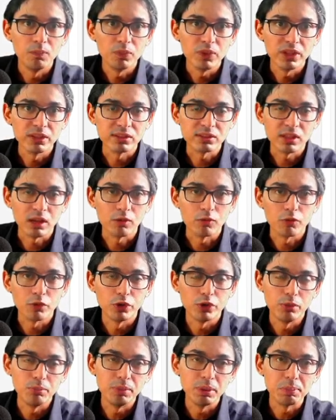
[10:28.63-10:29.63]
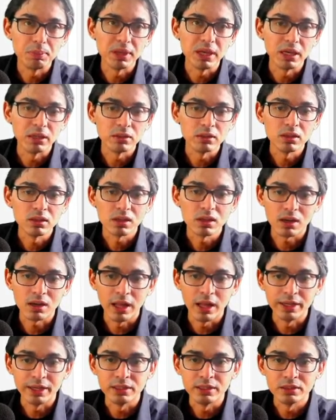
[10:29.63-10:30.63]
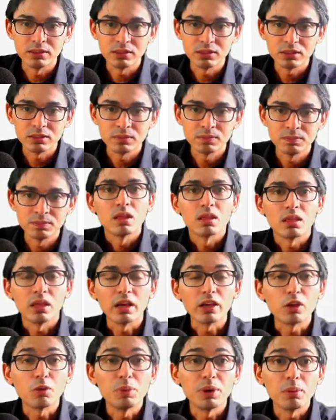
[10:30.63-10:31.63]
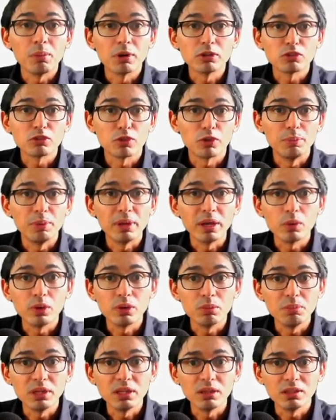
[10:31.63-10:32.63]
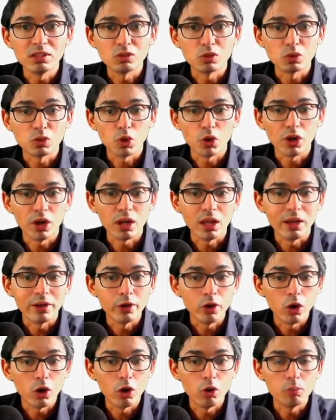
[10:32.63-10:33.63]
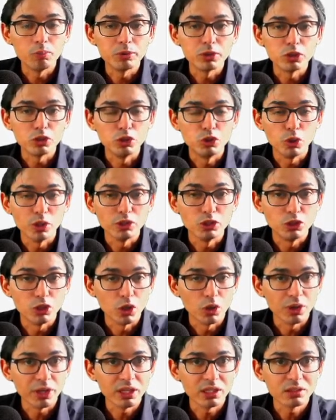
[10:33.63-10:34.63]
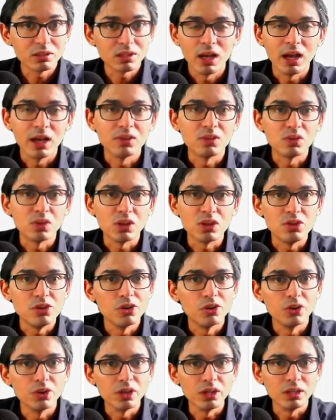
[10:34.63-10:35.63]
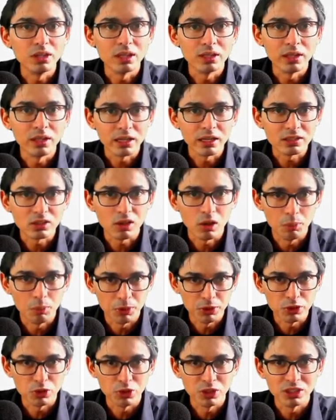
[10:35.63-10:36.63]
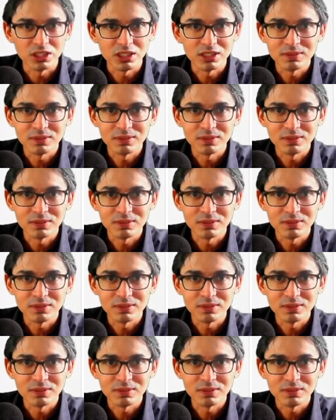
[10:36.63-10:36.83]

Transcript: Stanford VPN client. Thank you very much for being with me in this tutorial. I hope you enjoy it and see you in the next opportunity.